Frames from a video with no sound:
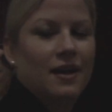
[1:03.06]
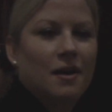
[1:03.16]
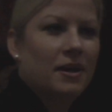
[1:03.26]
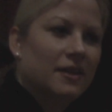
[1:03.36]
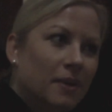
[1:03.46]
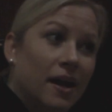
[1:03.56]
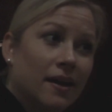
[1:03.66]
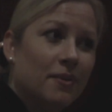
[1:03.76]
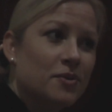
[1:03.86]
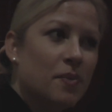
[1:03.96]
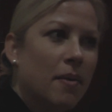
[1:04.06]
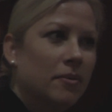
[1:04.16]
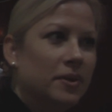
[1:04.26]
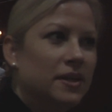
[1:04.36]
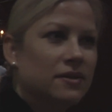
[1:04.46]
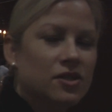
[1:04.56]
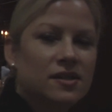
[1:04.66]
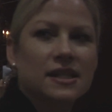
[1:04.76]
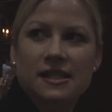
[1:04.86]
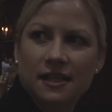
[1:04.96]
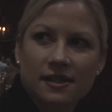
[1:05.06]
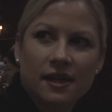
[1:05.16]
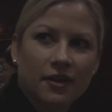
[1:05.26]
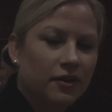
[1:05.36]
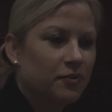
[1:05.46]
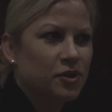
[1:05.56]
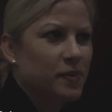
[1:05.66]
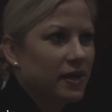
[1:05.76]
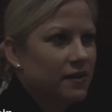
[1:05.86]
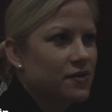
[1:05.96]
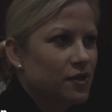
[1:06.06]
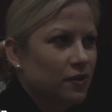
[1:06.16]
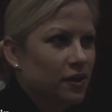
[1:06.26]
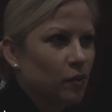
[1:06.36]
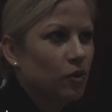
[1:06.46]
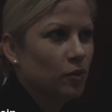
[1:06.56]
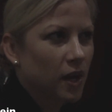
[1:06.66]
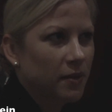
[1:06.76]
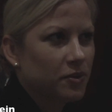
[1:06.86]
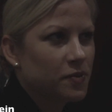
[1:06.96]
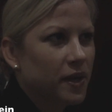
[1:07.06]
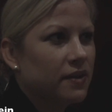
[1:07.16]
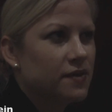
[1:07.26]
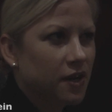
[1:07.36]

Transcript: Um, I think my highlight was probably just listening to the other perspectives, certainly the worldwide perspectives.